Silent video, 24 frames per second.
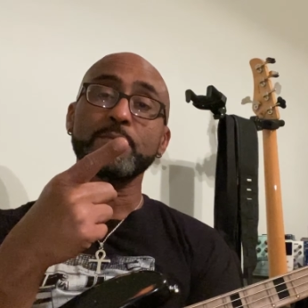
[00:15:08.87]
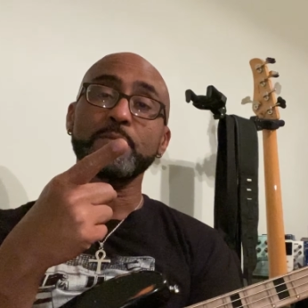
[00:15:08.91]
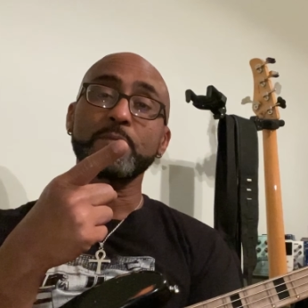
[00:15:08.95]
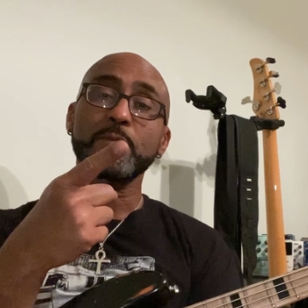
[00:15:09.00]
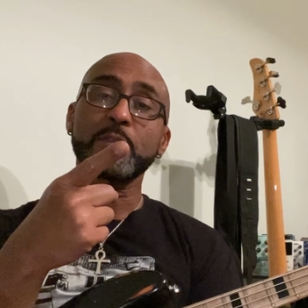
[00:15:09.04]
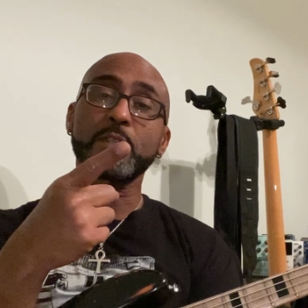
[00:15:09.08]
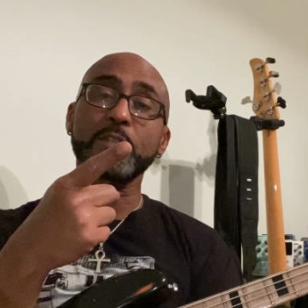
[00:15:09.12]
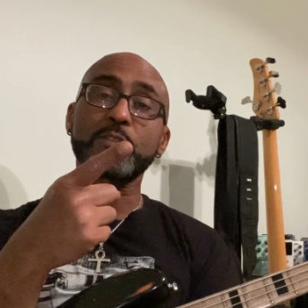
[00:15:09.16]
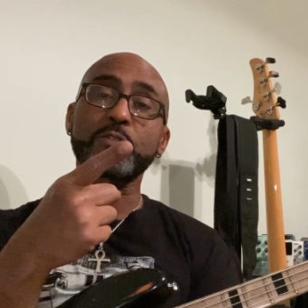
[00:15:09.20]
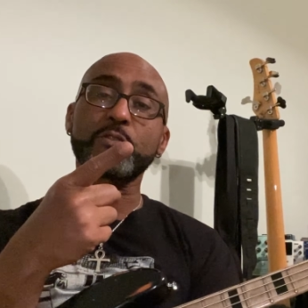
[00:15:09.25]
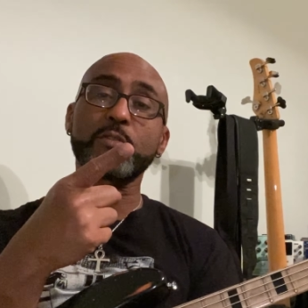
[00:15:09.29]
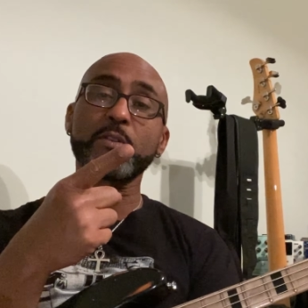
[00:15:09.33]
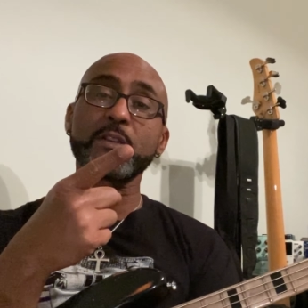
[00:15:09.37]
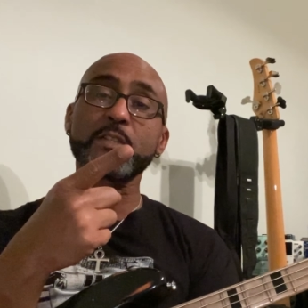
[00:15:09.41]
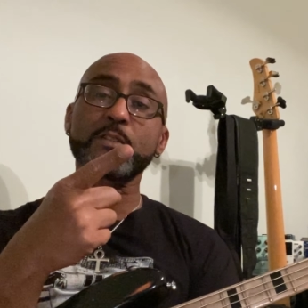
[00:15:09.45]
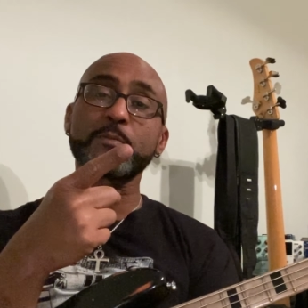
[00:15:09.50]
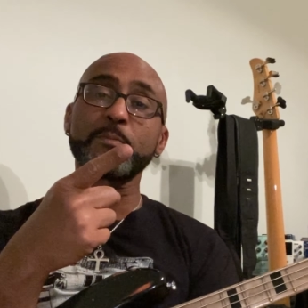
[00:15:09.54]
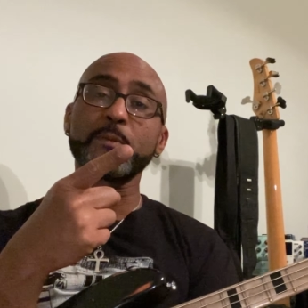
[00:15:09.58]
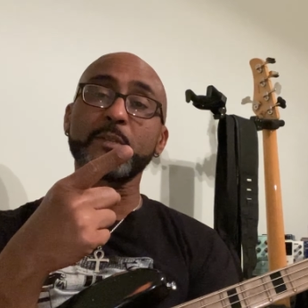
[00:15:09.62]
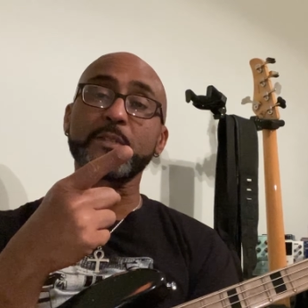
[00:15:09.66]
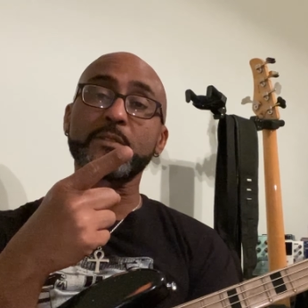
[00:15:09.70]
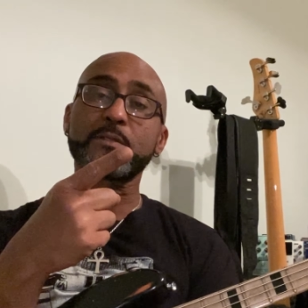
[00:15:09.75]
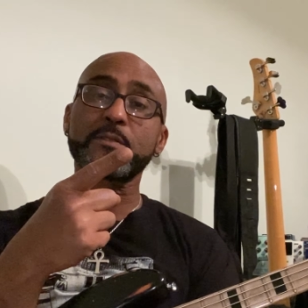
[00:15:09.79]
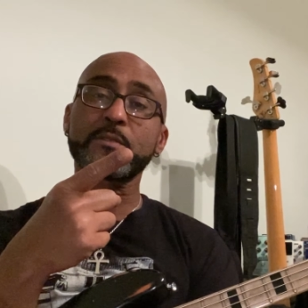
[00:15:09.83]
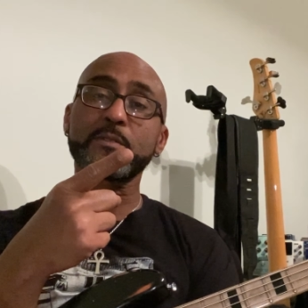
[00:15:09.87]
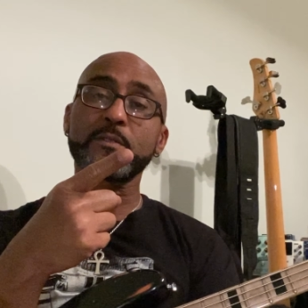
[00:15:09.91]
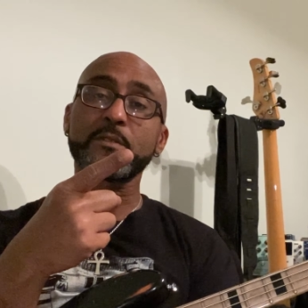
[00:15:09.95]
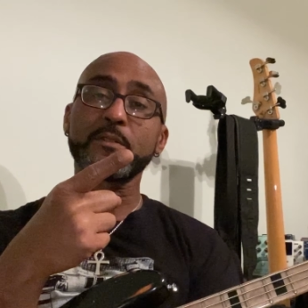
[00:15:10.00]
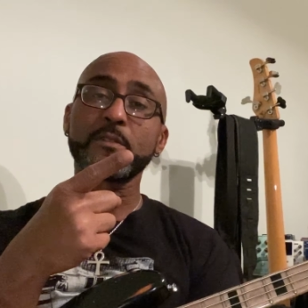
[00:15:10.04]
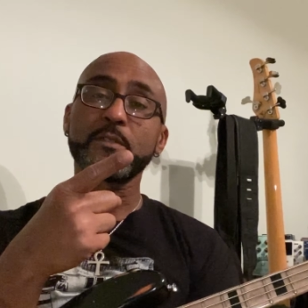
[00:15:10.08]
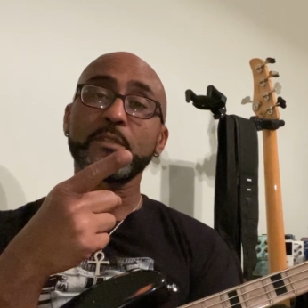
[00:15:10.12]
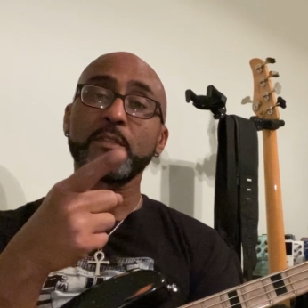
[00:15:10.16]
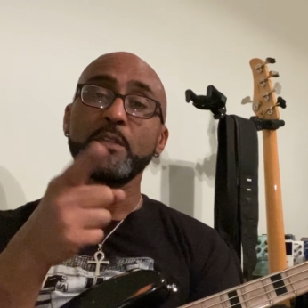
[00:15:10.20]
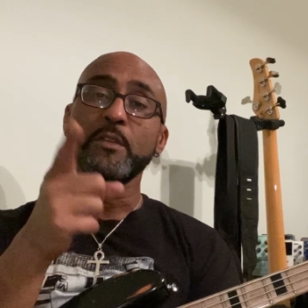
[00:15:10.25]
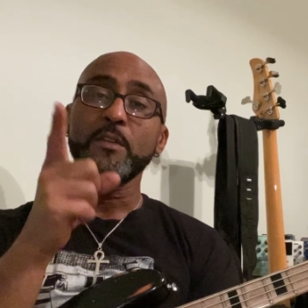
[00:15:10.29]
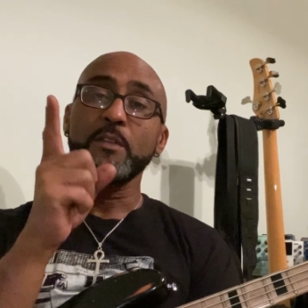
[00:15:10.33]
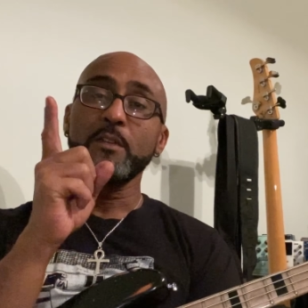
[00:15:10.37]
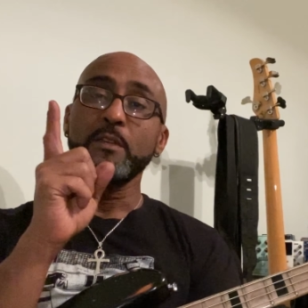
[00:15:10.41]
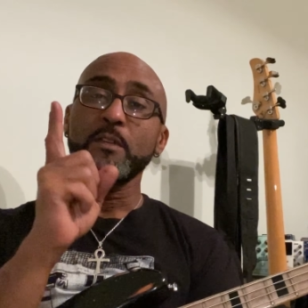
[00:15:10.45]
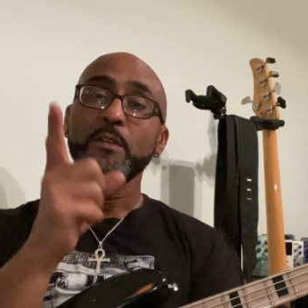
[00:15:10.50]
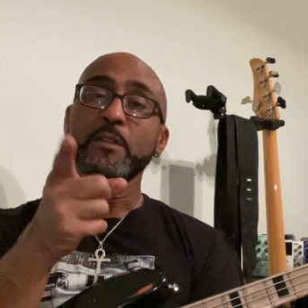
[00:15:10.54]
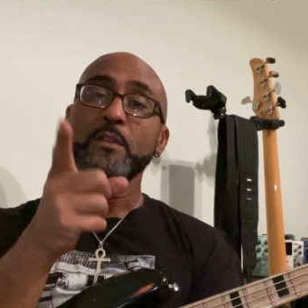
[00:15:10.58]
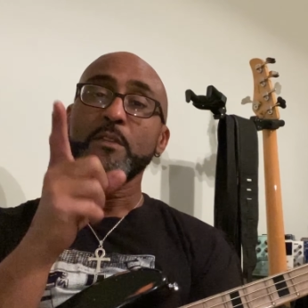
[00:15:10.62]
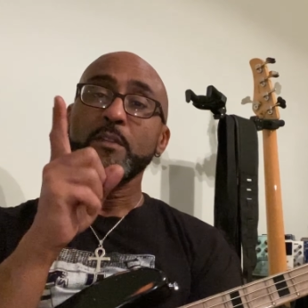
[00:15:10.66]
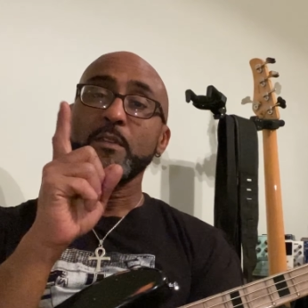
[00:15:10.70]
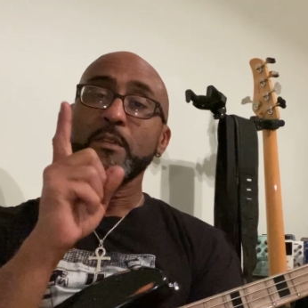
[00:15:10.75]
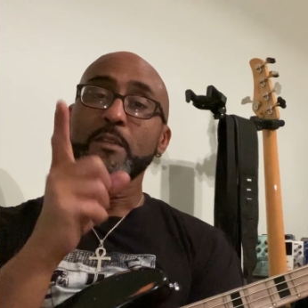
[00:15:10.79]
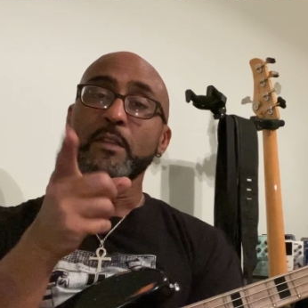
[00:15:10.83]
This Christmas,
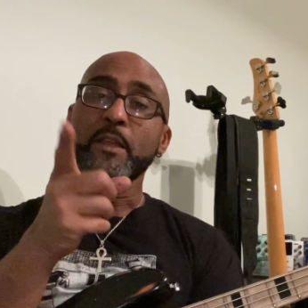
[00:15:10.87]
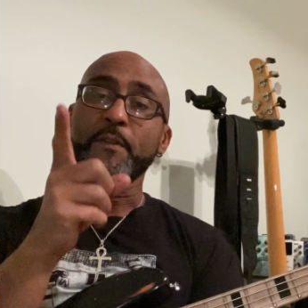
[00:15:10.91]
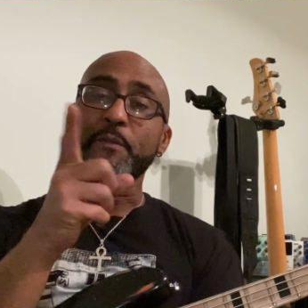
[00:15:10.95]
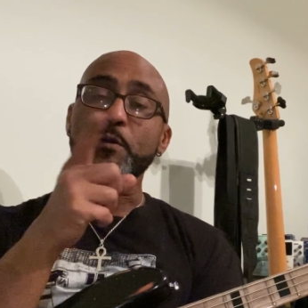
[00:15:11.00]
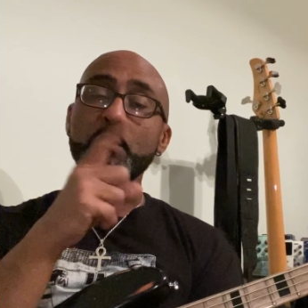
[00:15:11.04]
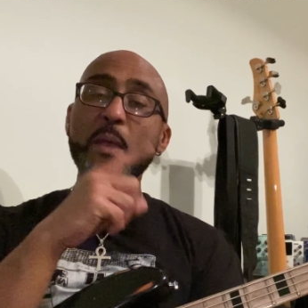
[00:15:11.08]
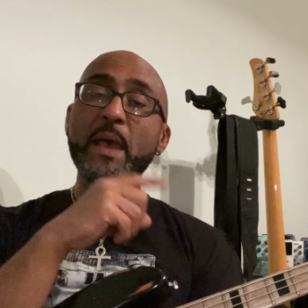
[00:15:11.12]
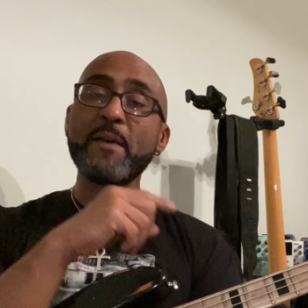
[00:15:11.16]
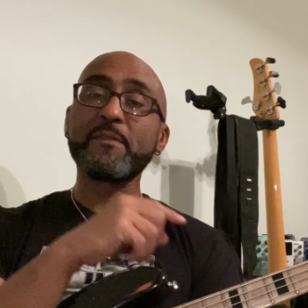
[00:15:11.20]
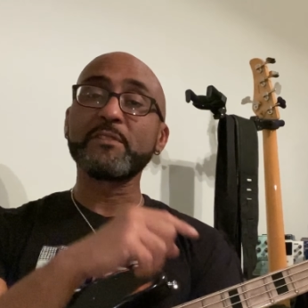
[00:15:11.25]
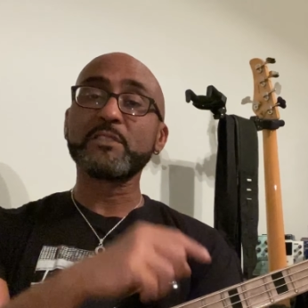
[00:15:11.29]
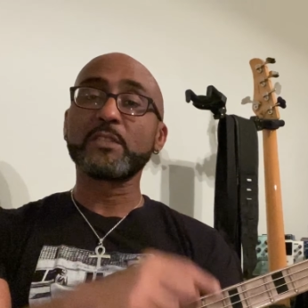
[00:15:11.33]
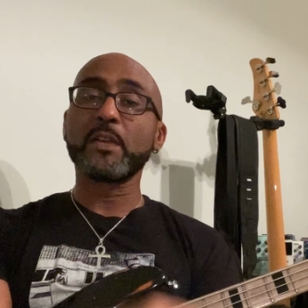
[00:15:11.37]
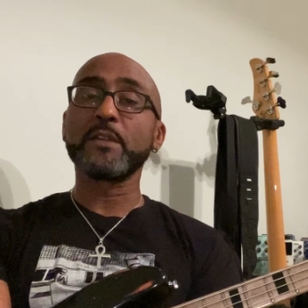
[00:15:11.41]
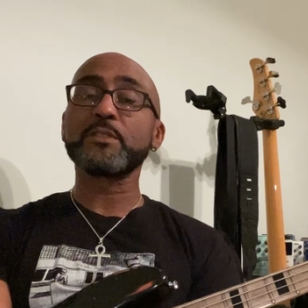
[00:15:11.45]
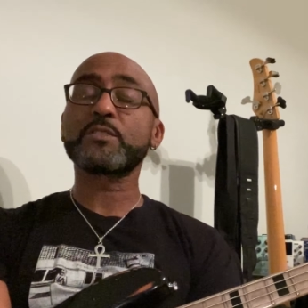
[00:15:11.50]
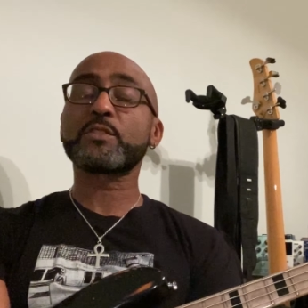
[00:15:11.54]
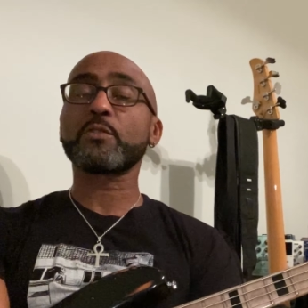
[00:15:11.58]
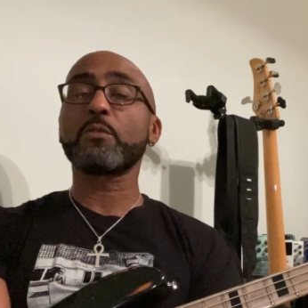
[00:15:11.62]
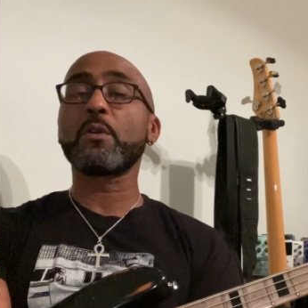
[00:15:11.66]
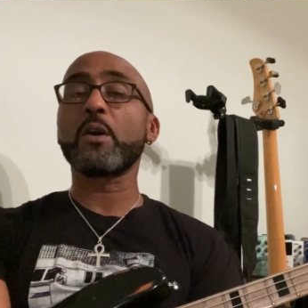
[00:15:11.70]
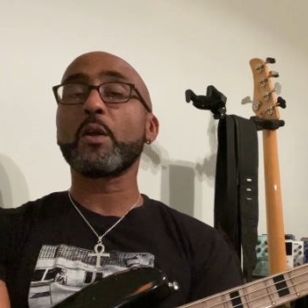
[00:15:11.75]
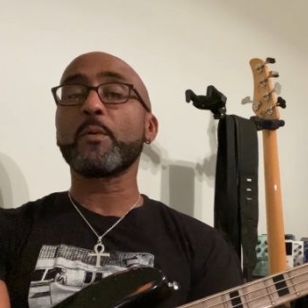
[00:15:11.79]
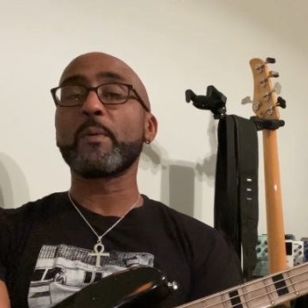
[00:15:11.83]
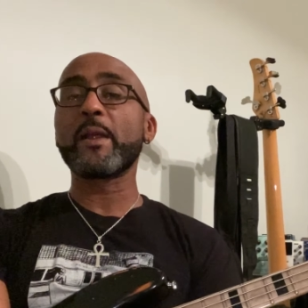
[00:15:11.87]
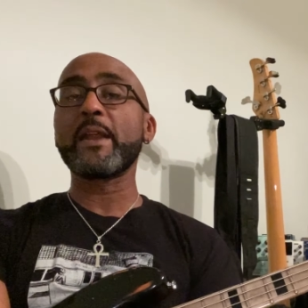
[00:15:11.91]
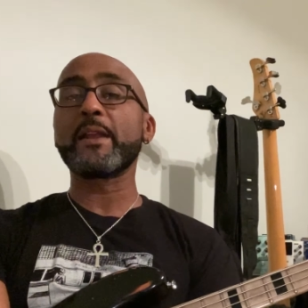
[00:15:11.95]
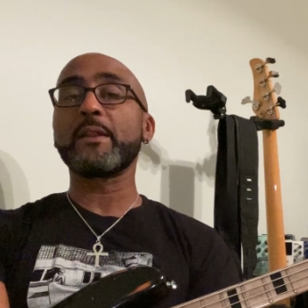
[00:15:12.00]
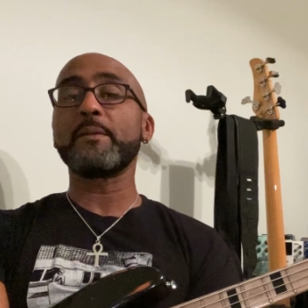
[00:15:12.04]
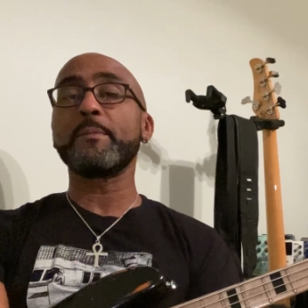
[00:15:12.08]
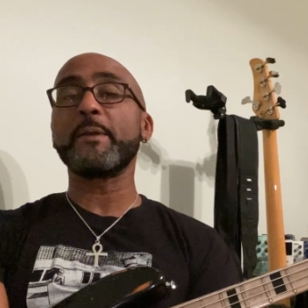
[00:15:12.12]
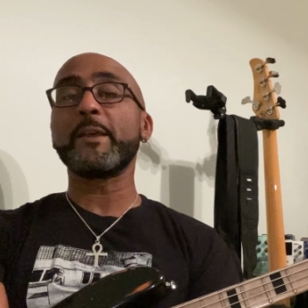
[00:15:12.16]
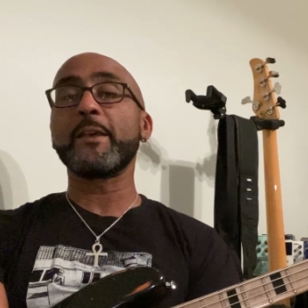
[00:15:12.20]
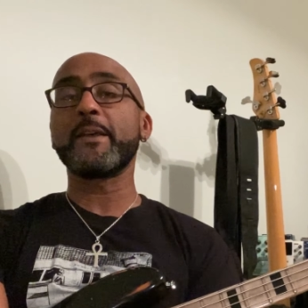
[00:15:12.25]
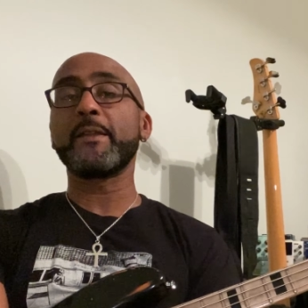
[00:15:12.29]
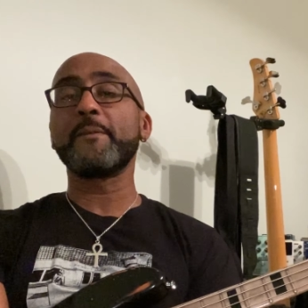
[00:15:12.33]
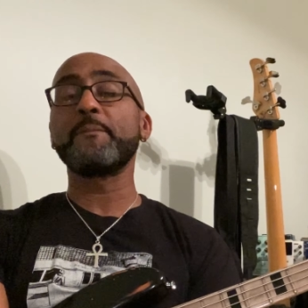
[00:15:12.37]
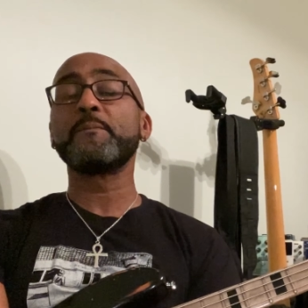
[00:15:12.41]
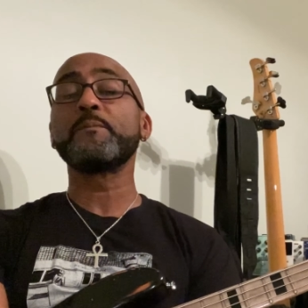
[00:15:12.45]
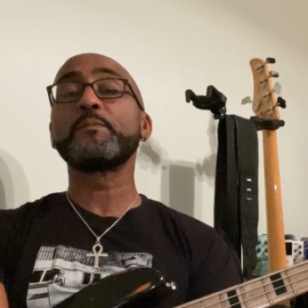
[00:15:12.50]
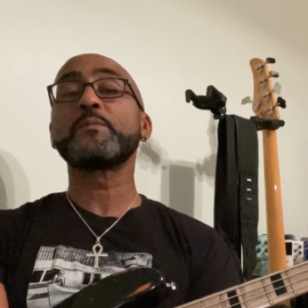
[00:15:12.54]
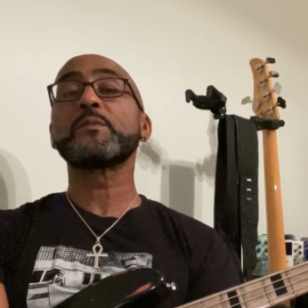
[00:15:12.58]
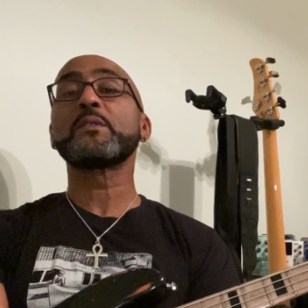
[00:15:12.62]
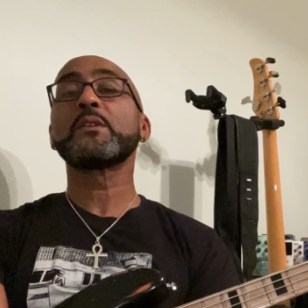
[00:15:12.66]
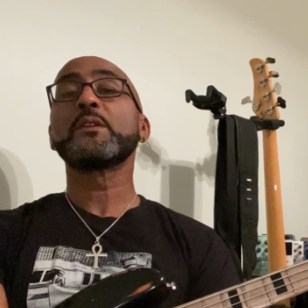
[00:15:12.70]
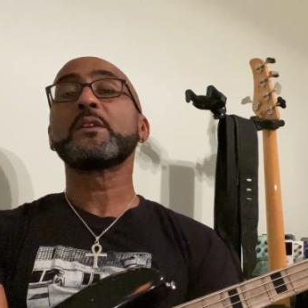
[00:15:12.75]
if you haven't done so already, man,